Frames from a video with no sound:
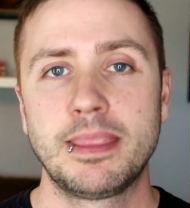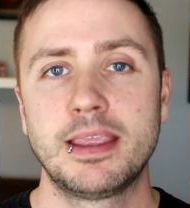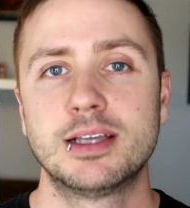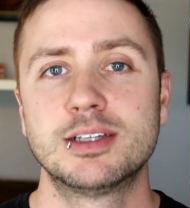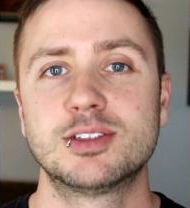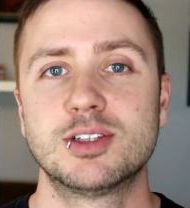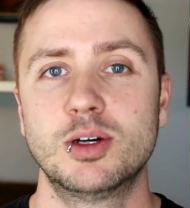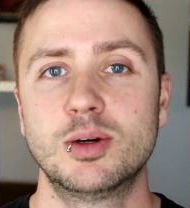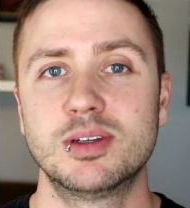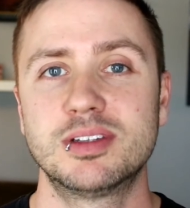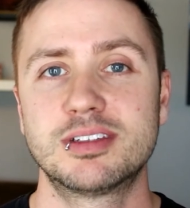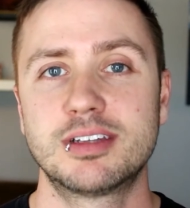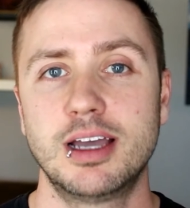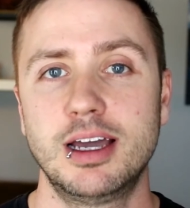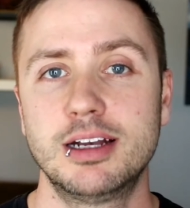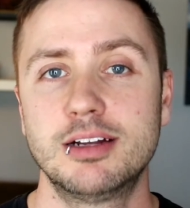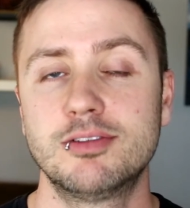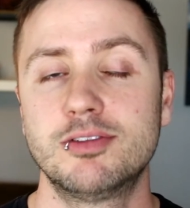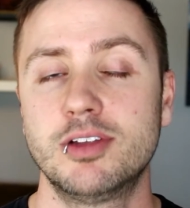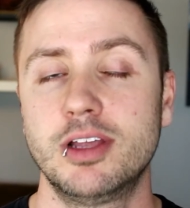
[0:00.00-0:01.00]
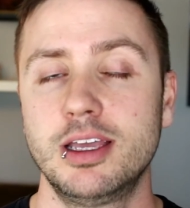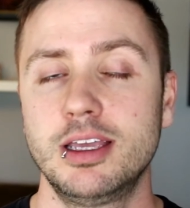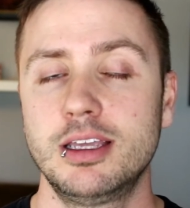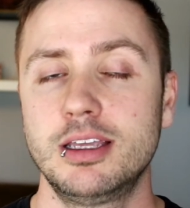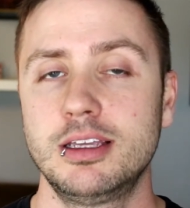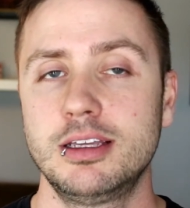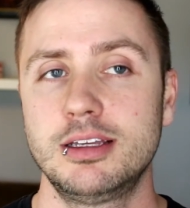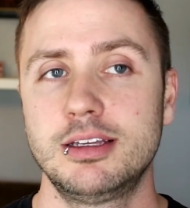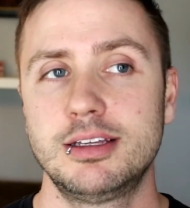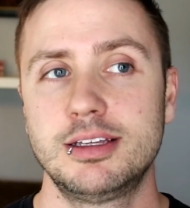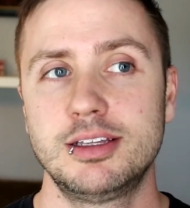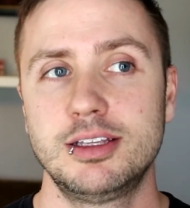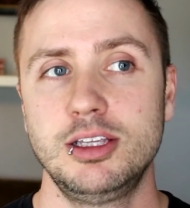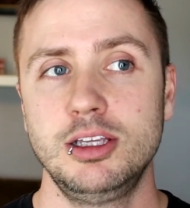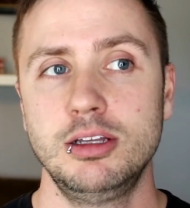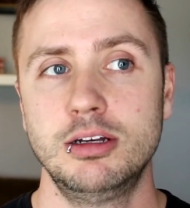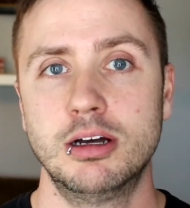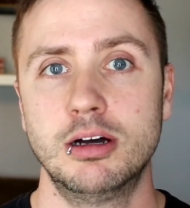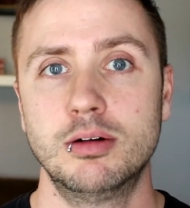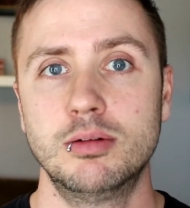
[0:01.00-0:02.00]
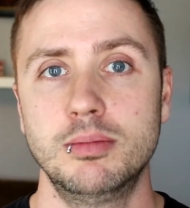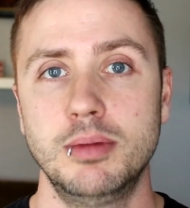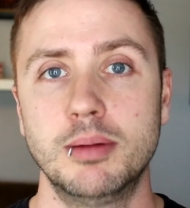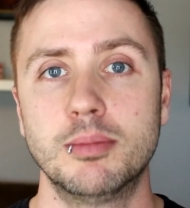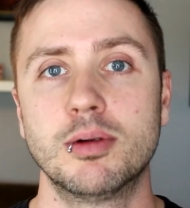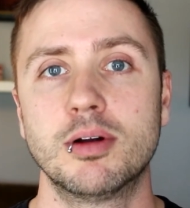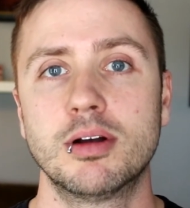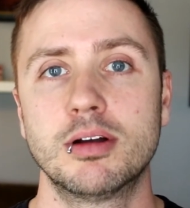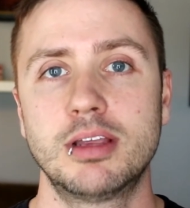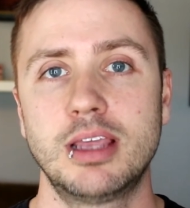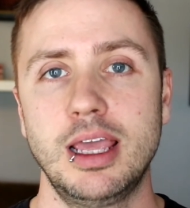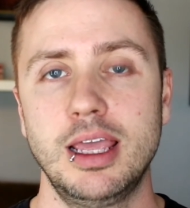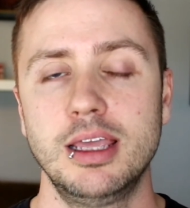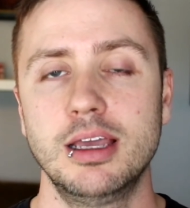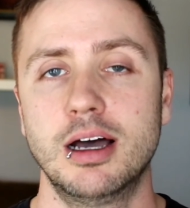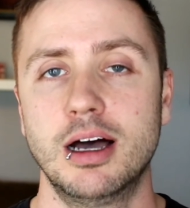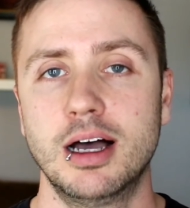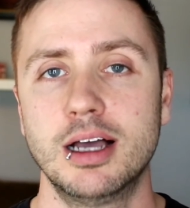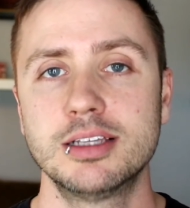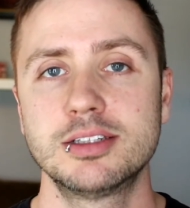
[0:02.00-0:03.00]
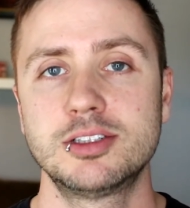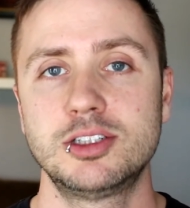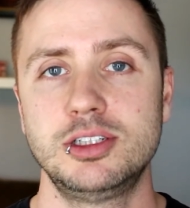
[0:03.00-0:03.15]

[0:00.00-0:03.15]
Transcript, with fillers: So it's kind of like you know, remember Chaos?